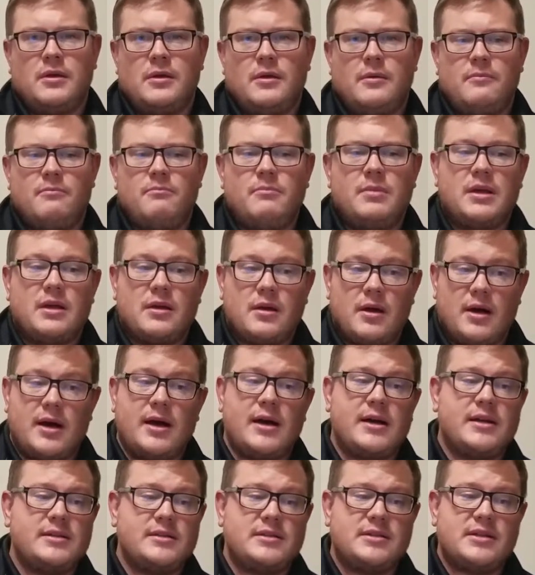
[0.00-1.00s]

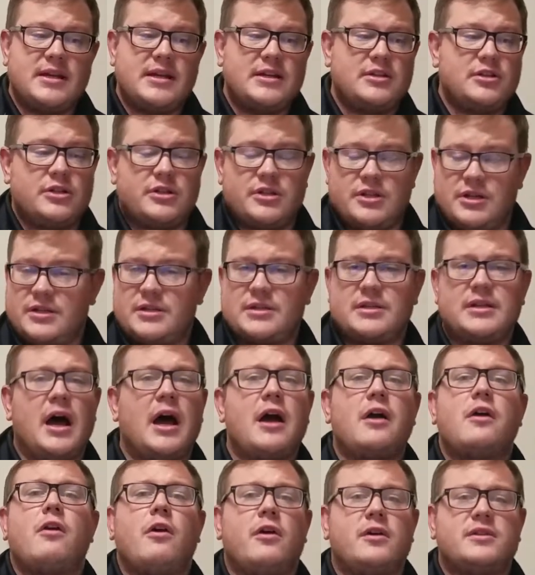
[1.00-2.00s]
because it's just
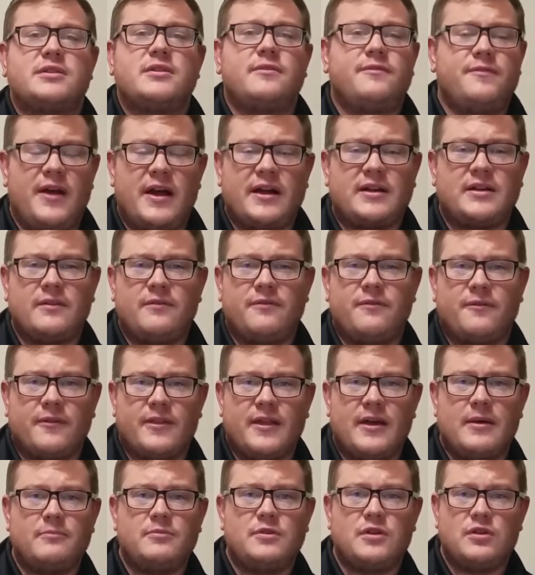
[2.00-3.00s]
not cost effective for
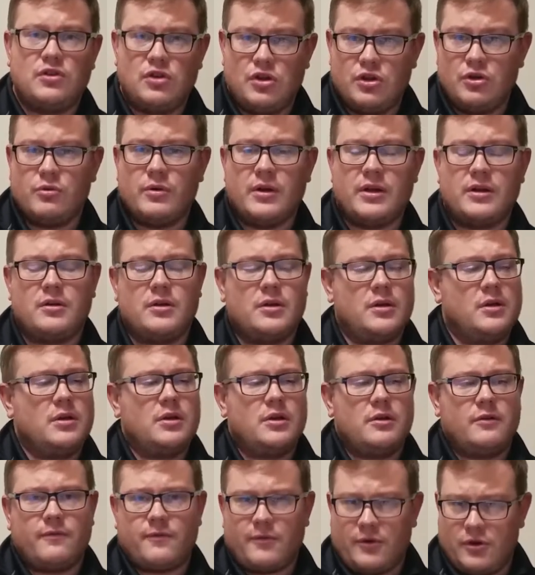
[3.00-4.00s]
them to do it
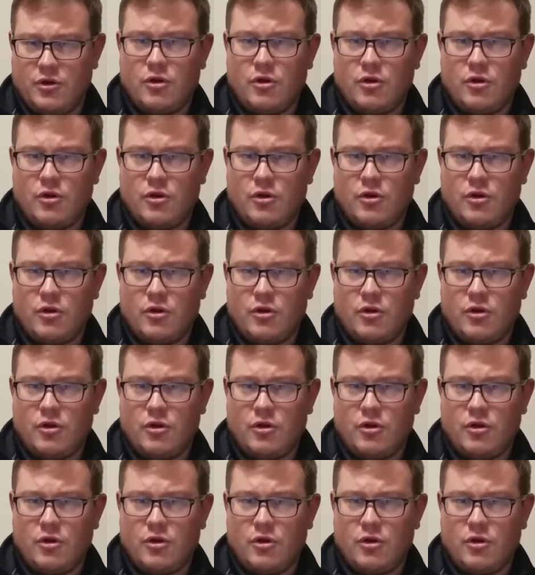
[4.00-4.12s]
for your